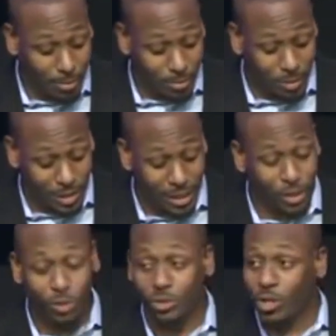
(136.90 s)
Sing a
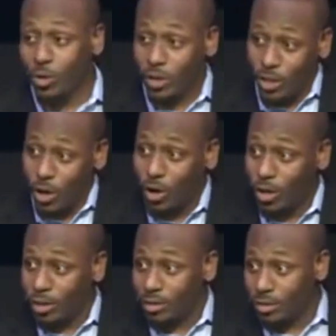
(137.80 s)
new song in your
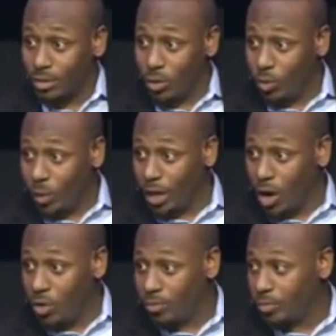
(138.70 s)
heart on the way
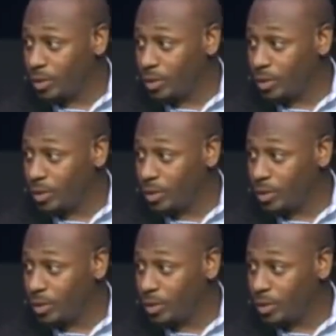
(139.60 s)
home.